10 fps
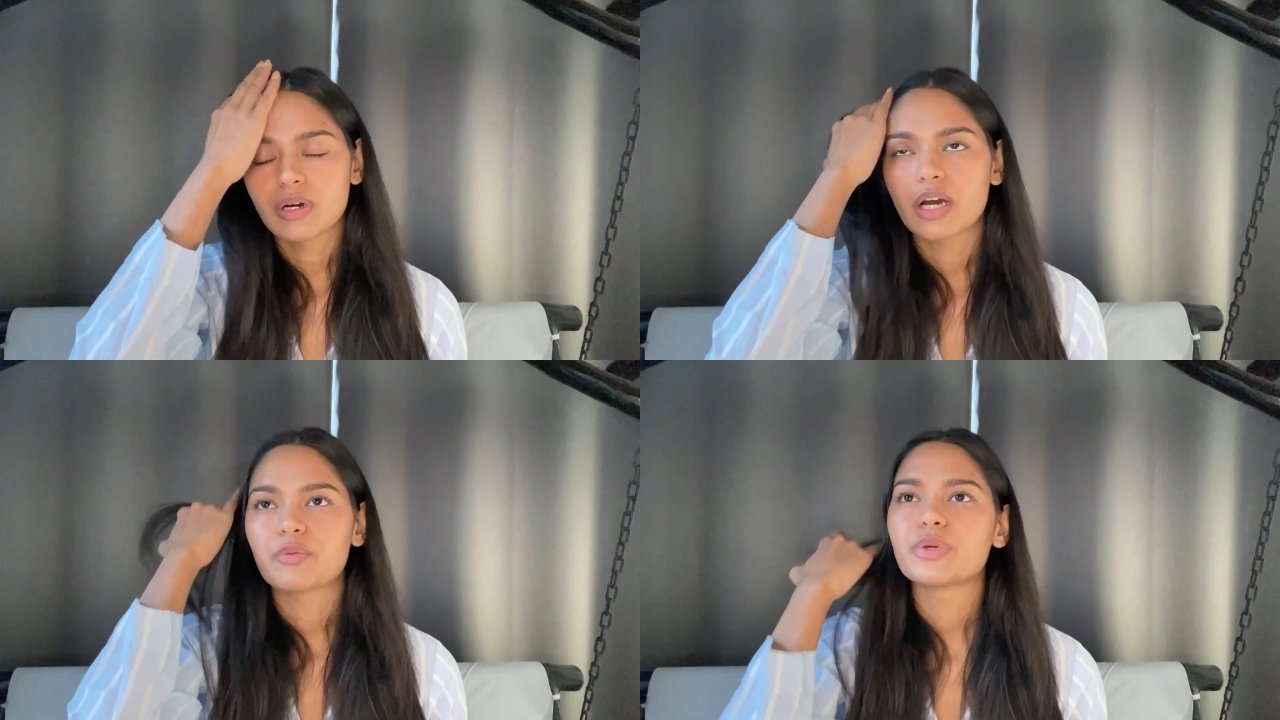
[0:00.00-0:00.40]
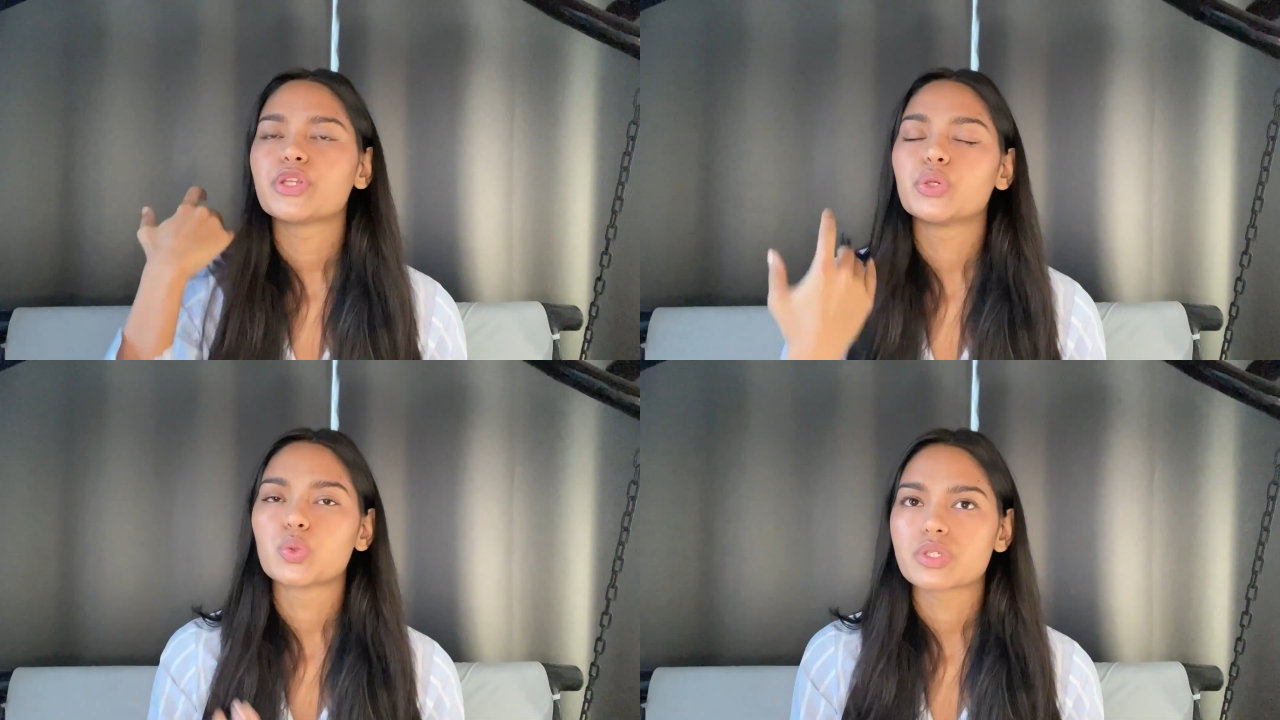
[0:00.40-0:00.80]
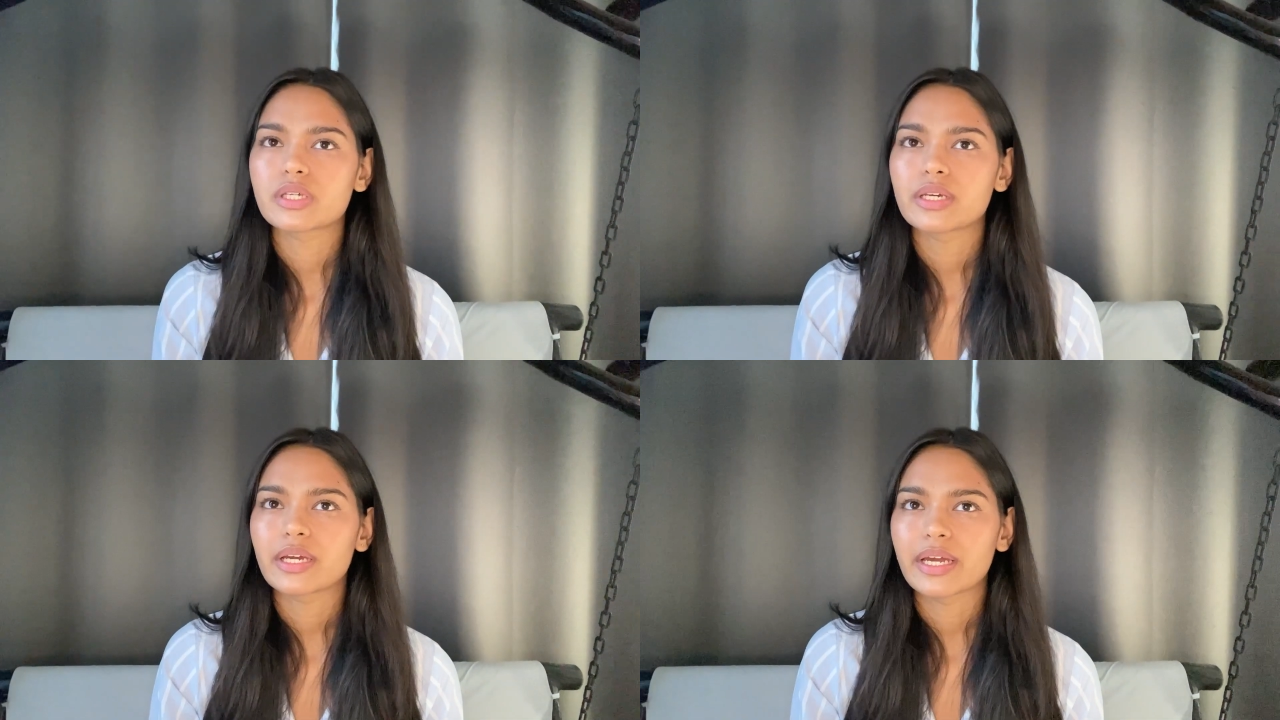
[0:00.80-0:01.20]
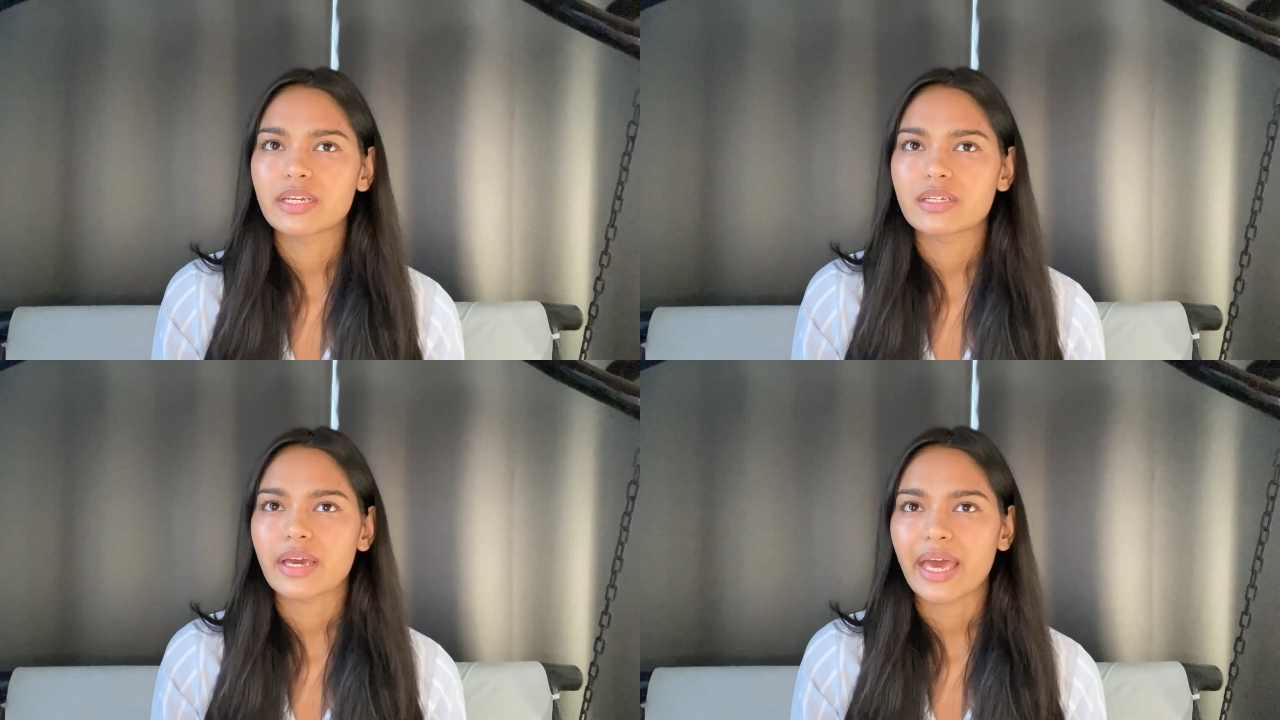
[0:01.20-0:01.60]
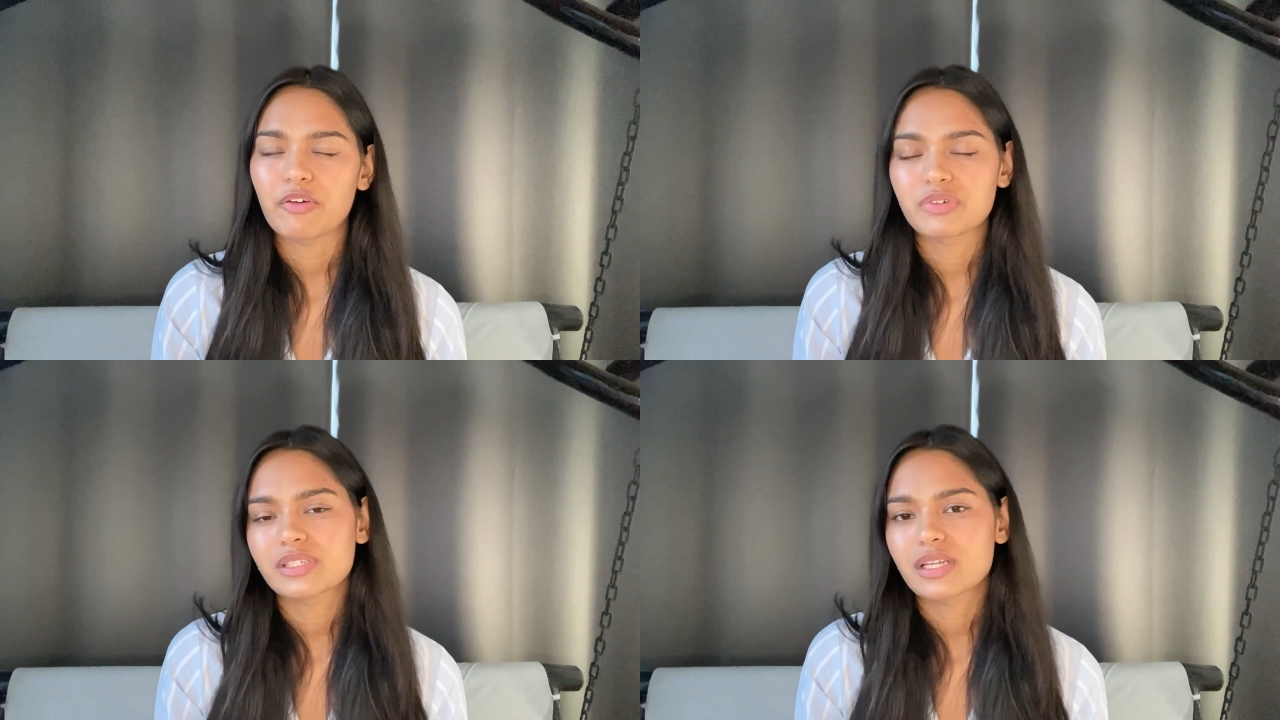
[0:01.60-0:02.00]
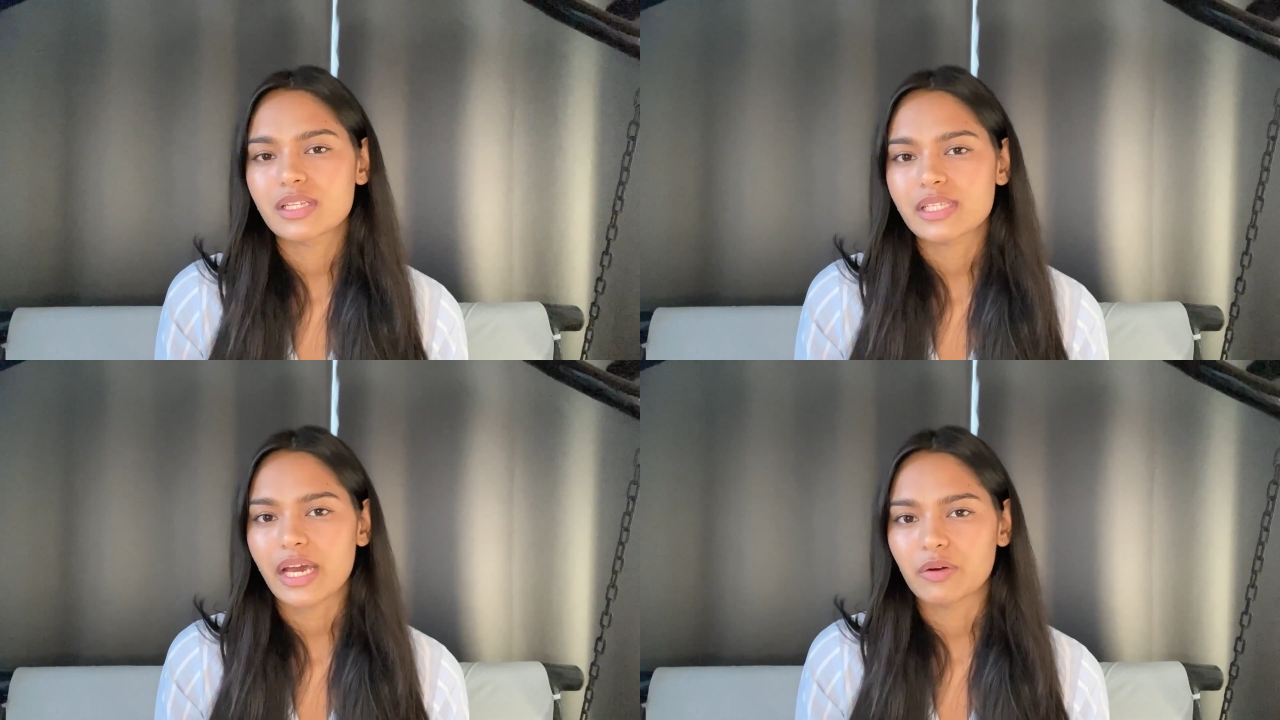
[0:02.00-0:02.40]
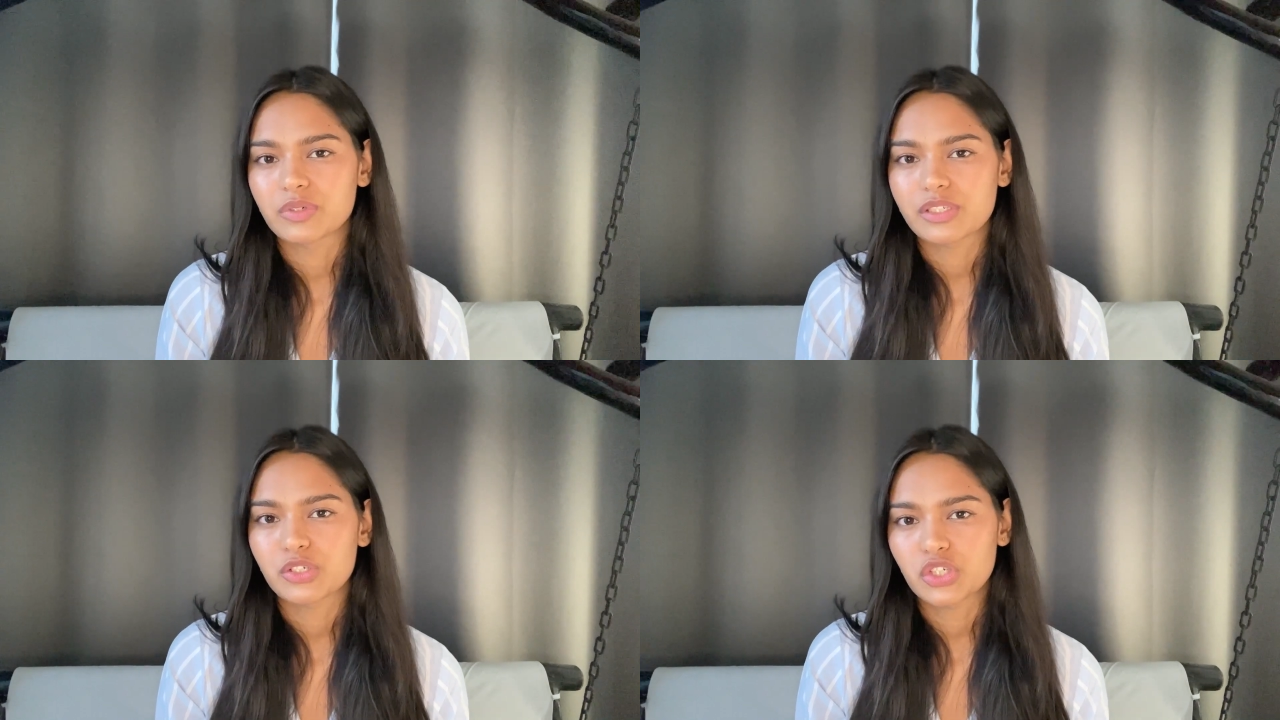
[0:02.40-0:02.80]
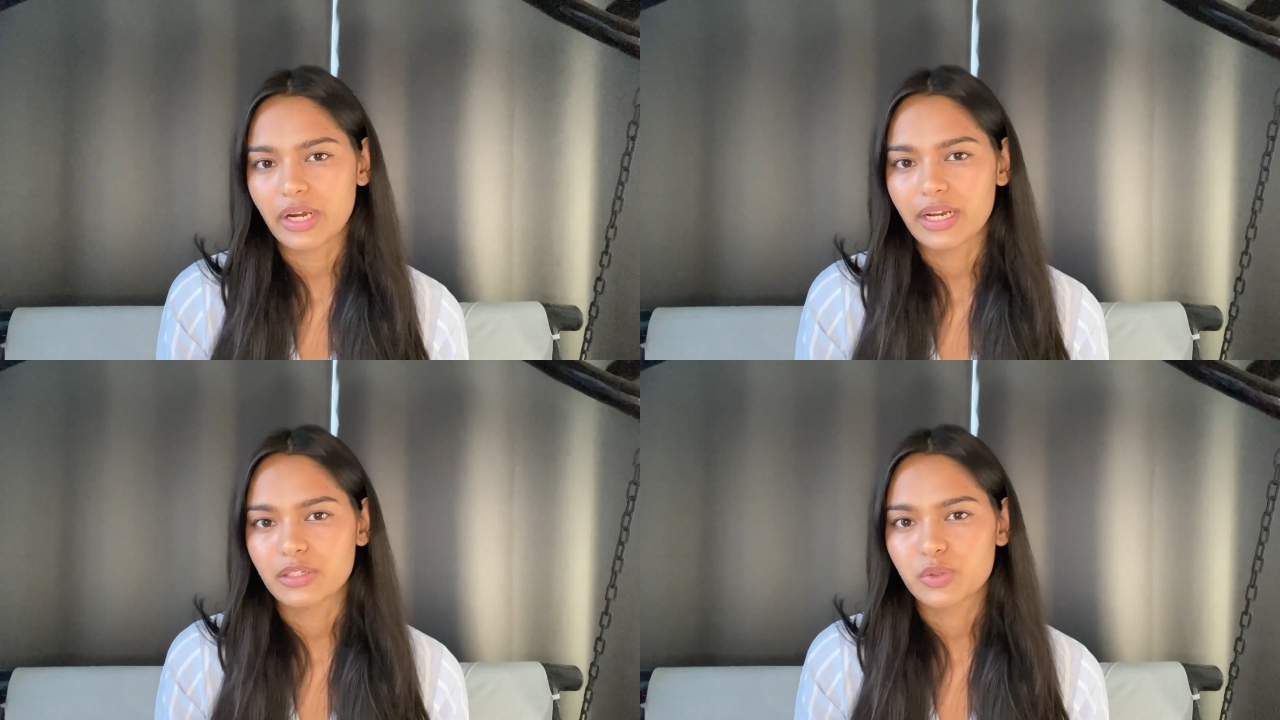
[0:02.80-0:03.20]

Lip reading: I've been using it ever since I was a child,